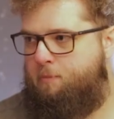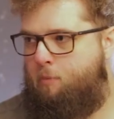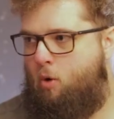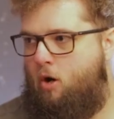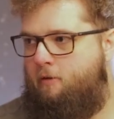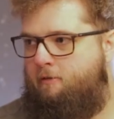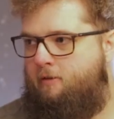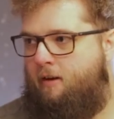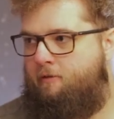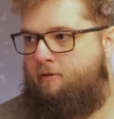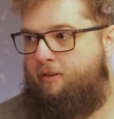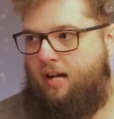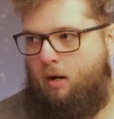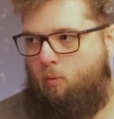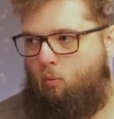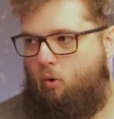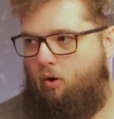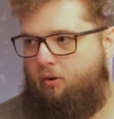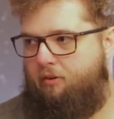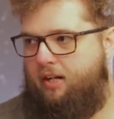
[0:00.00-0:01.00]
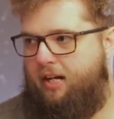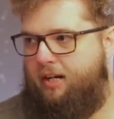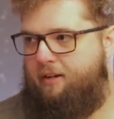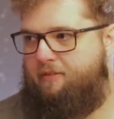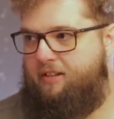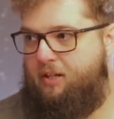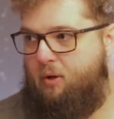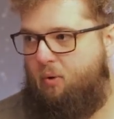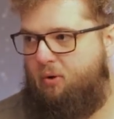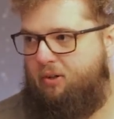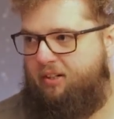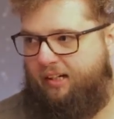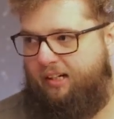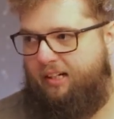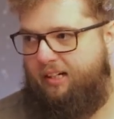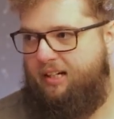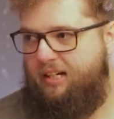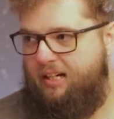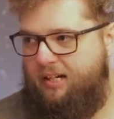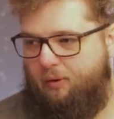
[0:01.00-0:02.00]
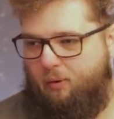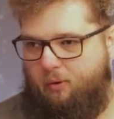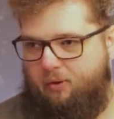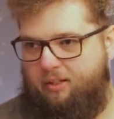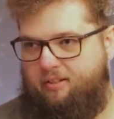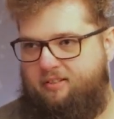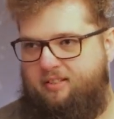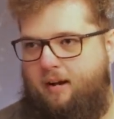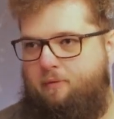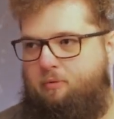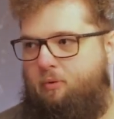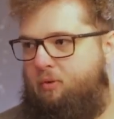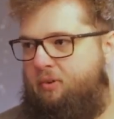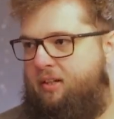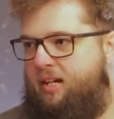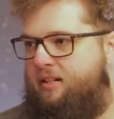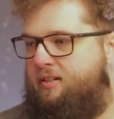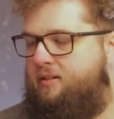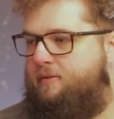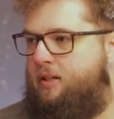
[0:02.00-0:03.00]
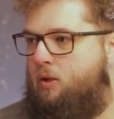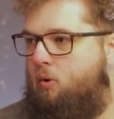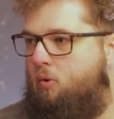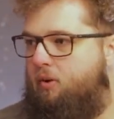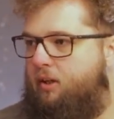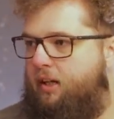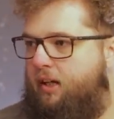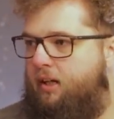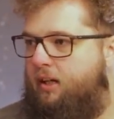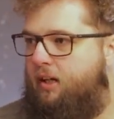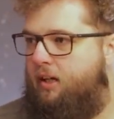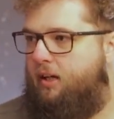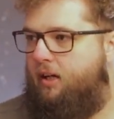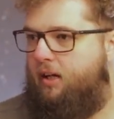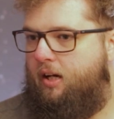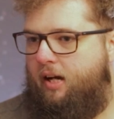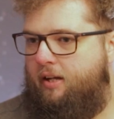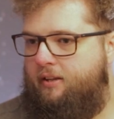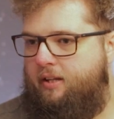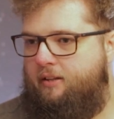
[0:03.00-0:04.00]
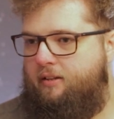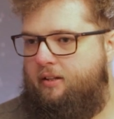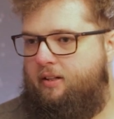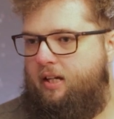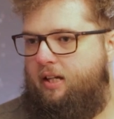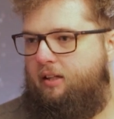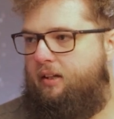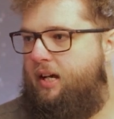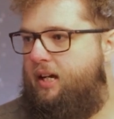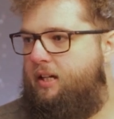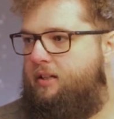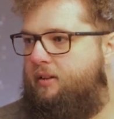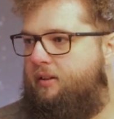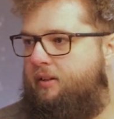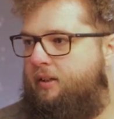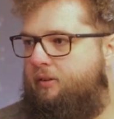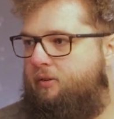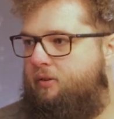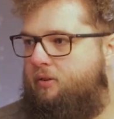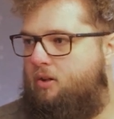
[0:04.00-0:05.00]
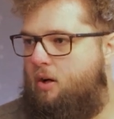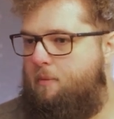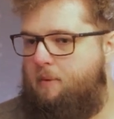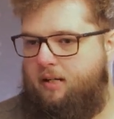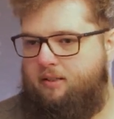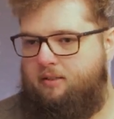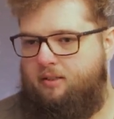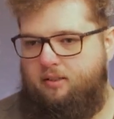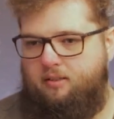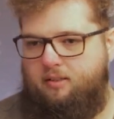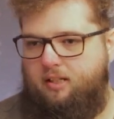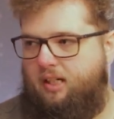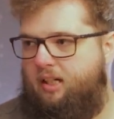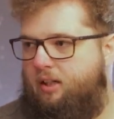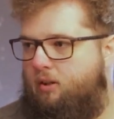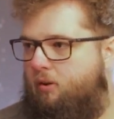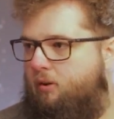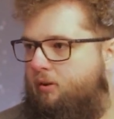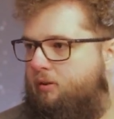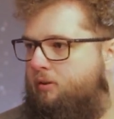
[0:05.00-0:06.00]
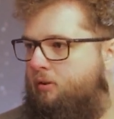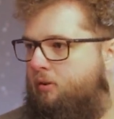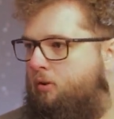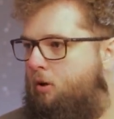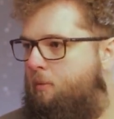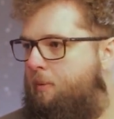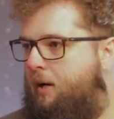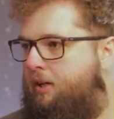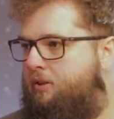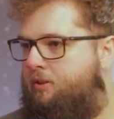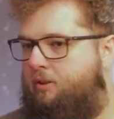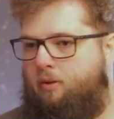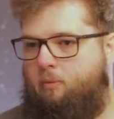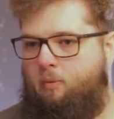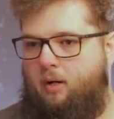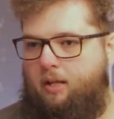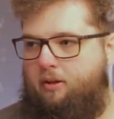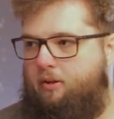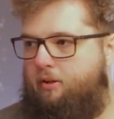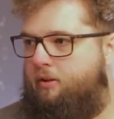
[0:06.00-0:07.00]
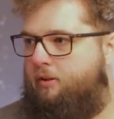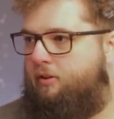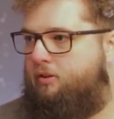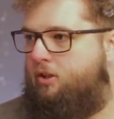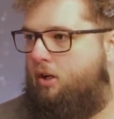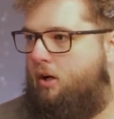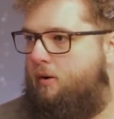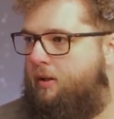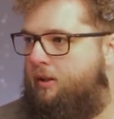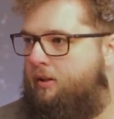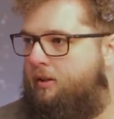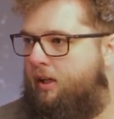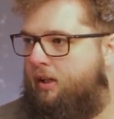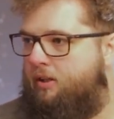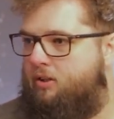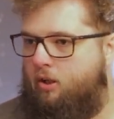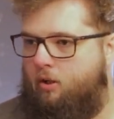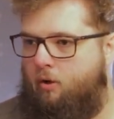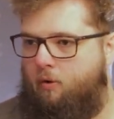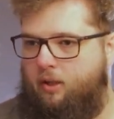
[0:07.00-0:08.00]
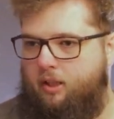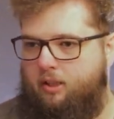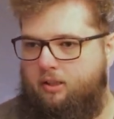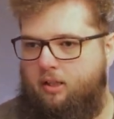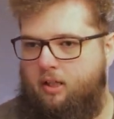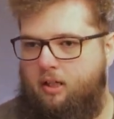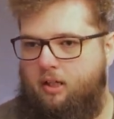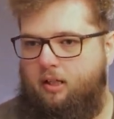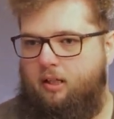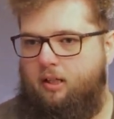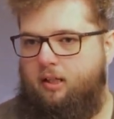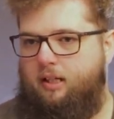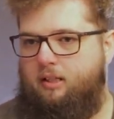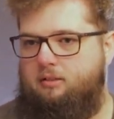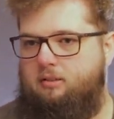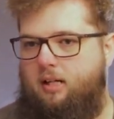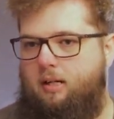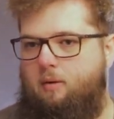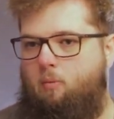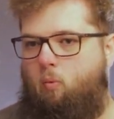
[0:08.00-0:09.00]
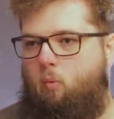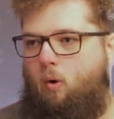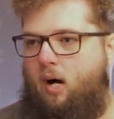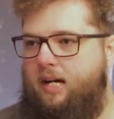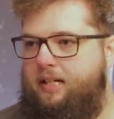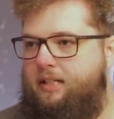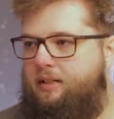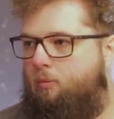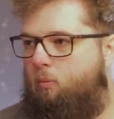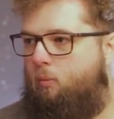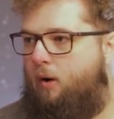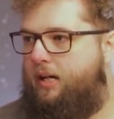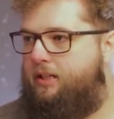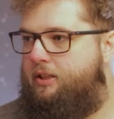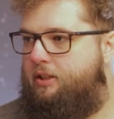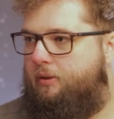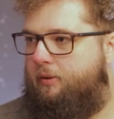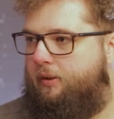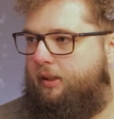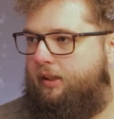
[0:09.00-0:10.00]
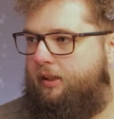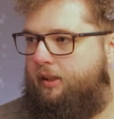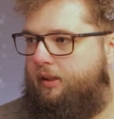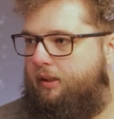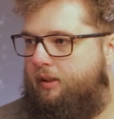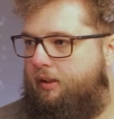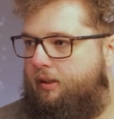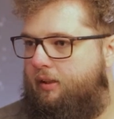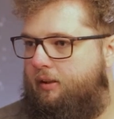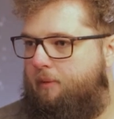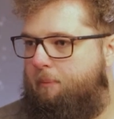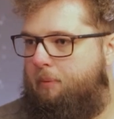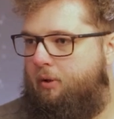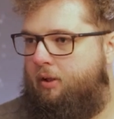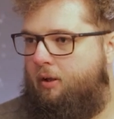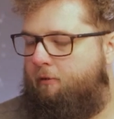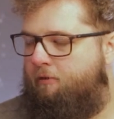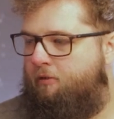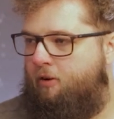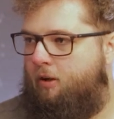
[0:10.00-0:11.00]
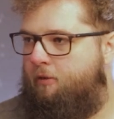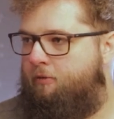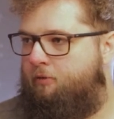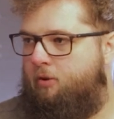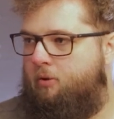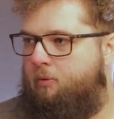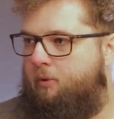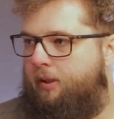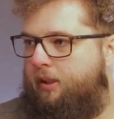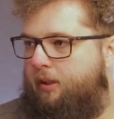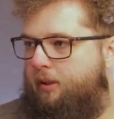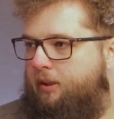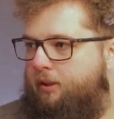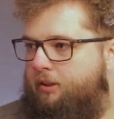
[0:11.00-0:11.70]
perfect for that one day of the audit, or the several days of the audit. And then the day later, they'll just go back to the sticky notes. They'll go back to the way that they're sharing things, and it's like, why do it, but don't follow through with it